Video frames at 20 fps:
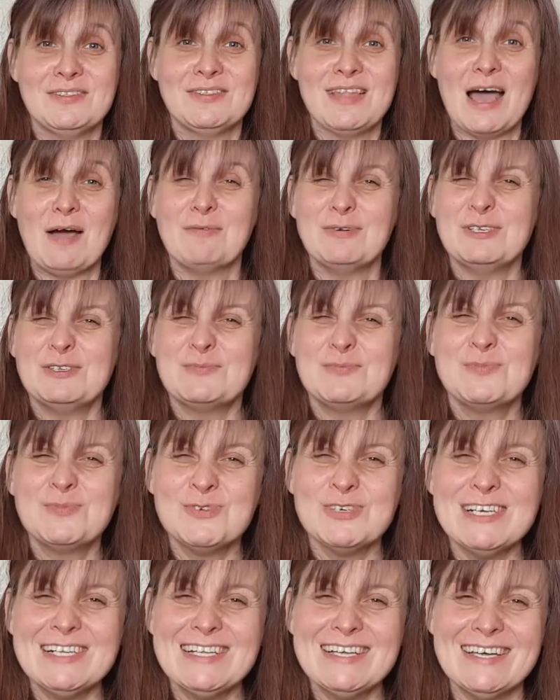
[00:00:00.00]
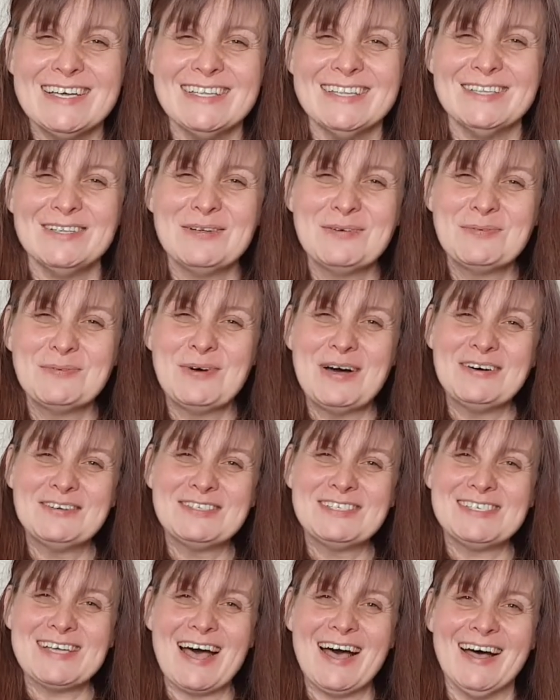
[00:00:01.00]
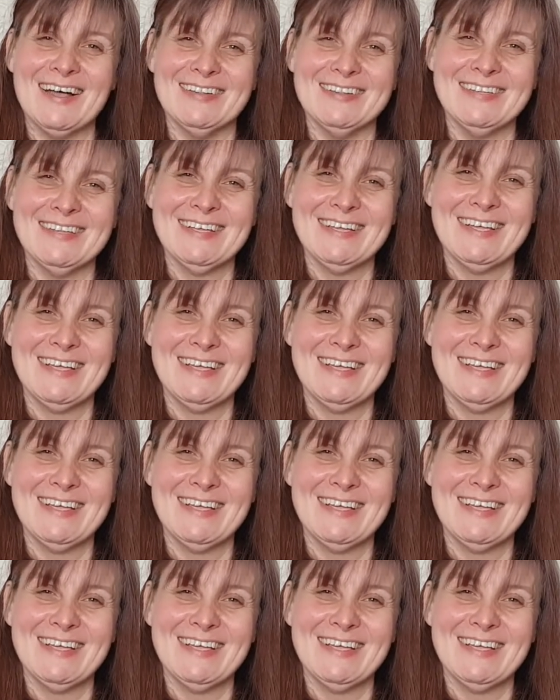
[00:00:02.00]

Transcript: That was brilliant. Well done.